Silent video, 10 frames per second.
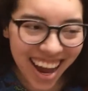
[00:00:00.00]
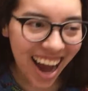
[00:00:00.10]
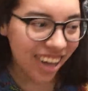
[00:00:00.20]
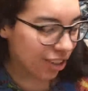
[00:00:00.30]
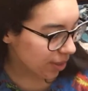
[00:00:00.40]

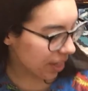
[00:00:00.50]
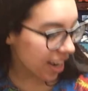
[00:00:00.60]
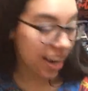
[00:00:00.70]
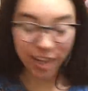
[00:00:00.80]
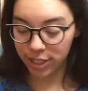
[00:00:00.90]
I don't know.
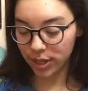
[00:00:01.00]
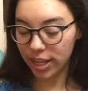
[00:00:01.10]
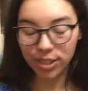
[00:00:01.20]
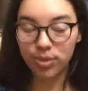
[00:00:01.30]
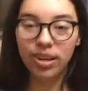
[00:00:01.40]
It's
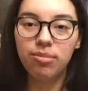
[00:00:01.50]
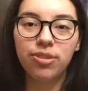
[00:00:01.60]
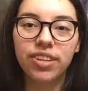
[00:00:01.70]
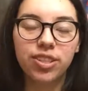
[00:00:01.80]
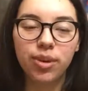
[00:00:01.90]
a great
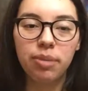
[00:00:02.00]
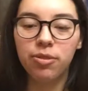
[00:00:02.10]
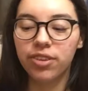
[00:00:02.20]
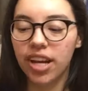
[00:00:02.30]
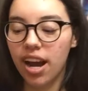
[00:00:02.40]
movie. It's a great movie.